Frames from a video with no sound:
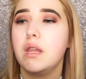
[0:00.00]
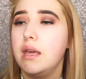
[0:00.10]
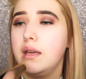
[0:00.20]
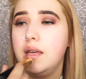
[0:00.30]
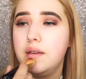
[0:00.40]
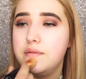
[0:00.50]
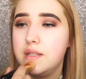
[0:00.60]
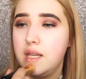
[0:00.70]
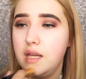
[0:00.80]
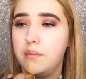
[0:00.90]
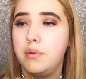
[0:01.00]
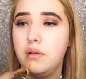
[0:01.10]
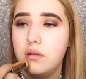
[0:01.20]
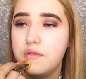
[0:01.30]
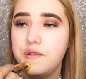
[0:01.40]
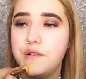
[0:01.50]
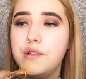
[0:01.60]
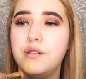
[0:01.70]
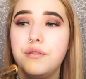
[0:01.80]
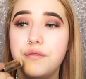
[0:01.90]
It gives a
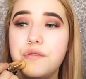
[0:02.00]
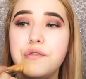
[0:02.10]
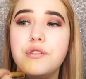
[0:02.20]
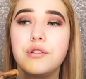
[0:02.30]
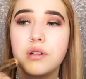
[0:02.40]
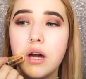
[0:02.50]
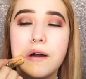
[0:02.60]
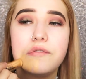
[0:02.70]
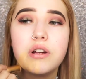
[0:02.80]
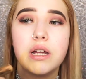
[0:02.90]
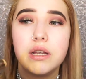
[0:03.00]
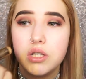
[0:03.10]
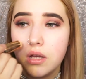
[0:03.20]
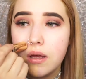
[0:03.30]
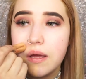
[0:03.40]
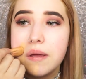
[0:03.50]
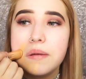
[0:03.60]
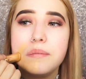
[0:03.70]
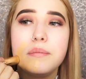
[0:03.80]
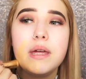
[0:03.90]
beautiful full coverage,
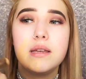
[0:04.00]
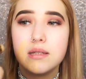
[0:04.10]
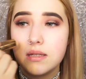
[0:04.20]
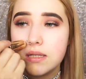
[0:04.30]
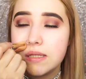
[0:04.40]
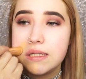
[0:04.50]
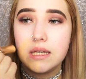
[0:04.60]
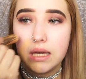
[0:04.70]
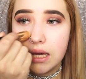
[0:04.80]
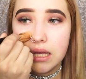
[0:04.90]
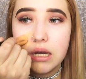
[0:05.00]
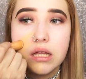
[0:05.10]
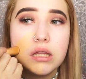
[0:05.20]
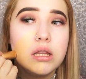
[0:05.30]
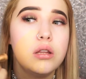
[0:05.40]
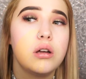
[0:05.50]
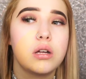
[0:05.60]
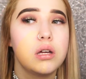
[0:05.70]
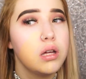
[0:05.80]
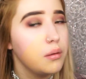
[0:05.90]
makes the skin
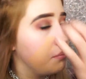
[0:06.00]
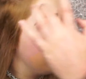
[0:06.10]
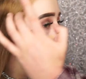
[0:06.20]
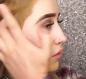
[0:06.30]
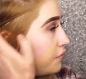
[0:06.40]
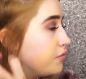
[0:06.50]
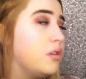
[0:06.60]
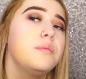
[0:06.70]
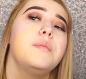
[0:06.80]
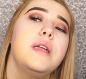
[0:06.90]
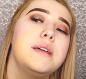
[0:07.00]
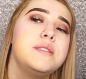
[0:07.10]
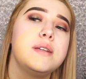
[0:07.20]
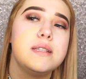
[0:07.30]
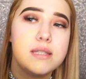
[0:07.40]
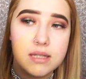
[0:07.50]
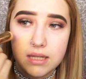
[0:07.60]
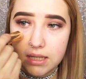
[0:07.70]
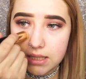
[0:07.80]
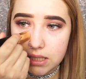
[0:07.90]
look beautiful, but as you can see,
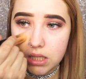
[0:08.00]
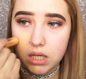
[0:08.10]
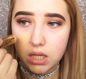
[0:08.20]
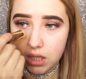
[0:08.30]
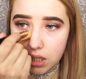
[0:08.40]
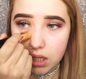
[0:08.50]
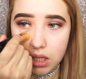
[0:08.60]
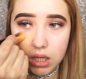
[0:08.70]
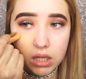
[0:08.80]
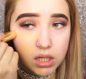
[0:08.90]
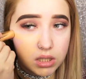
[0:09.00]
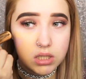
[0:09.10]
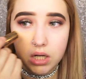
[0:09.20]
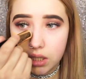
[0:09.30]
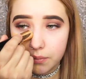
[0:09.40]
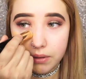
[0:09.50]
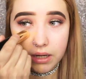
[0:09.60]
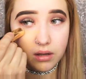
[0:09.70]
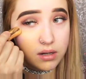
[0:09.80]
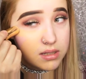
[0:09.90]
it's a little dark, but
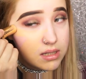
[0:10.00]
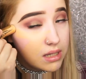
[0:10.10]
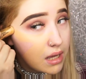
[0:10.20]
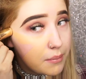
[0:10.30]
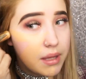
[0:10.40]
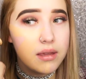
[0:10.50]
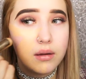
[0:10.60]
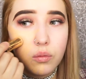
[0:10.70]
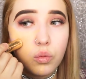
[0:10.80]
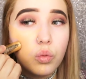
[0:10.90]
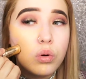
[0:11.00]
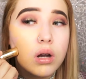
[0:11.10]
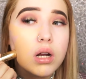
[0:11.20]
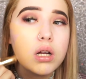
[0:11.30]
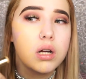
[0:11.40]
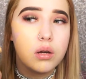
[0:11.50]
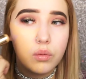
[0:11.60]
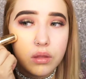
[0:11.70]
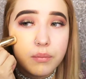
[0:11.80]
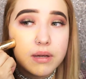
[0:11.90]
I make it work
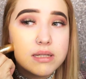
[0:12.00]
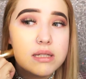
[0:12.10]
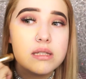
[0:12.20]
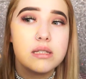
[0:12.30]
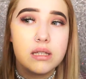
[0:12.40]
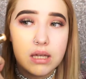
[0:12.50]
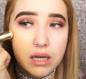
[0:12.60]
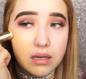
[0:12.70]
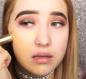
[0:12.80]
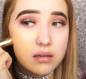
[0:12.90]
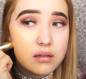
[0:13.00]
with my skin.